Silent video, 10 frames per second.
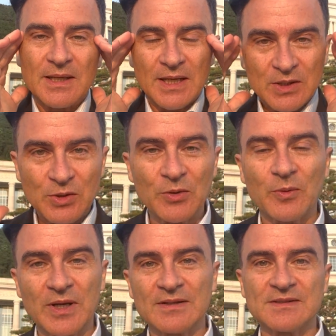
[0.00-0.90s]
Internal
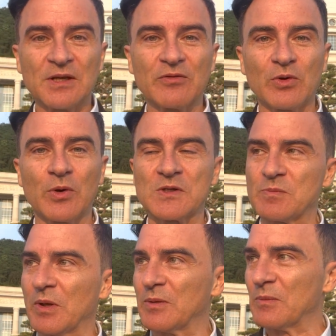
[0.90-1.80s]
witnessing, of course,
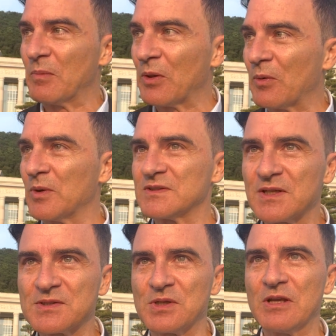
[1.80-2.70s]
but Mother wants
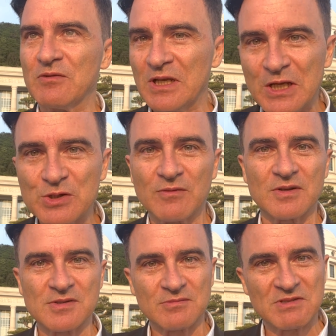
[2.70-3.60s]
us to, even each of us,